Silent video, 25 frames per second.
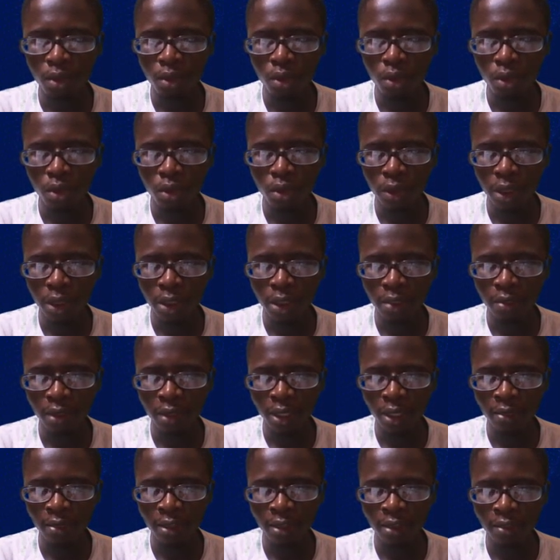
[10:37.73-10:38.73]
Root
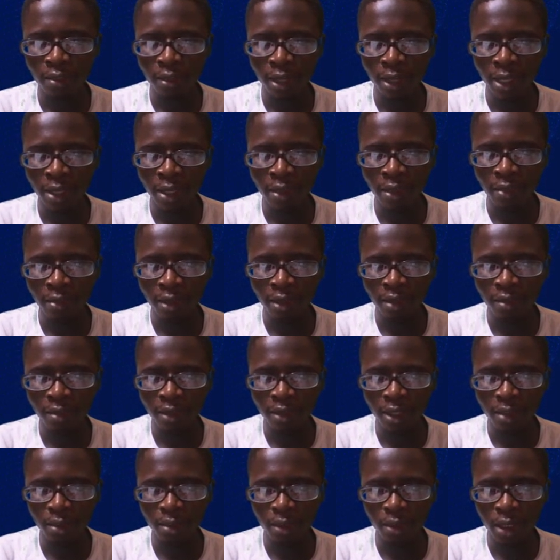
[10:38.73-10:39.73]
25 is 5,
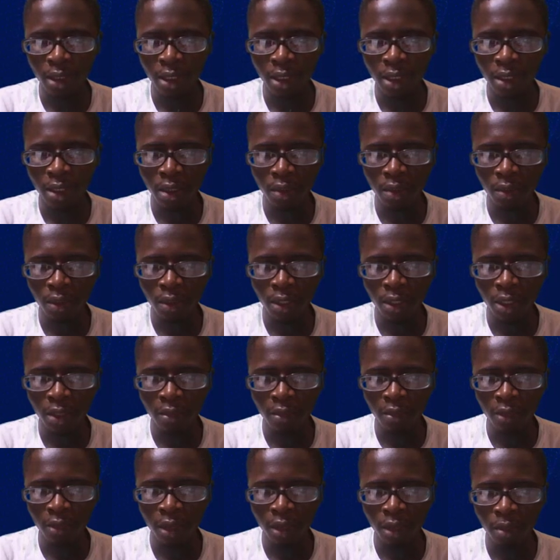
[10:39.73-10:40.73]
5 times 3, we
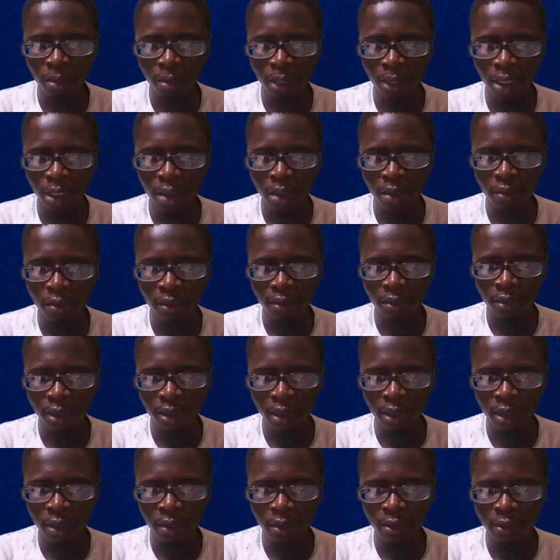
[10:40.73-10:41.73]
have minus
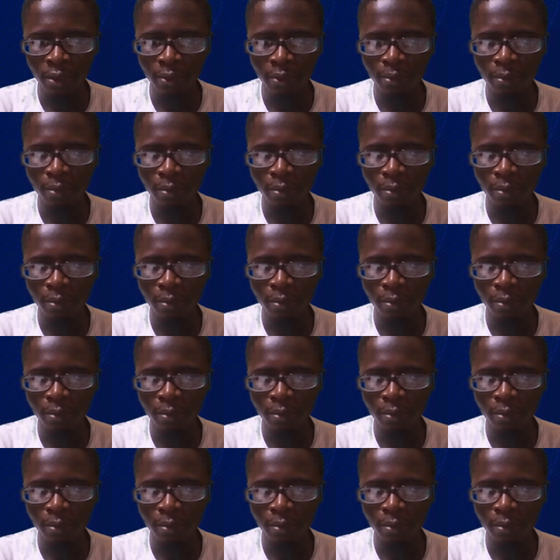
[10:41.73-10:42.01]
15.